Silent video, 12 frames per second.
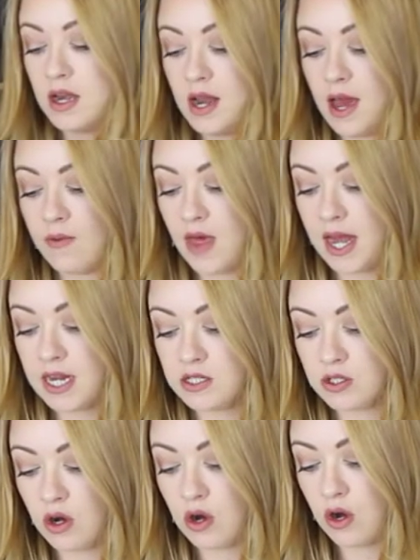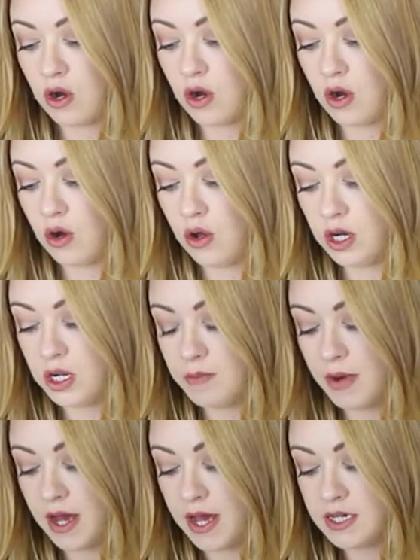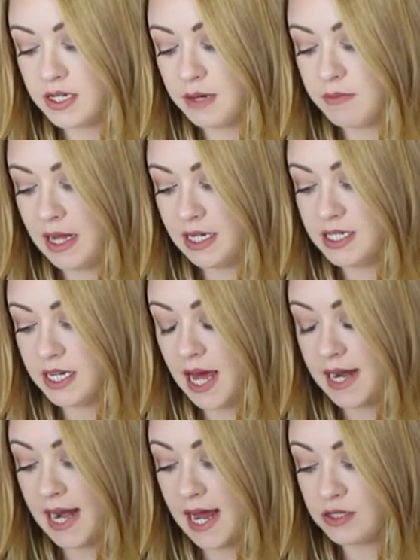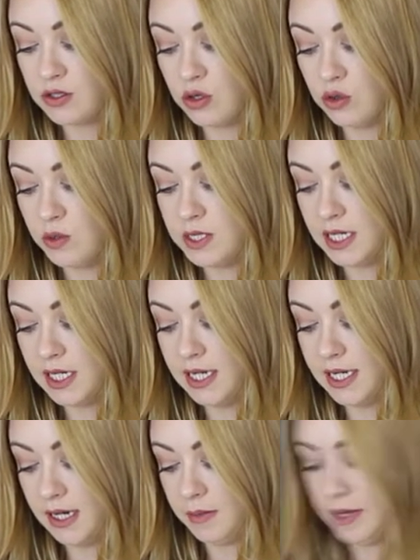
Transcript: Now that is all combined and melted and it has cooled a little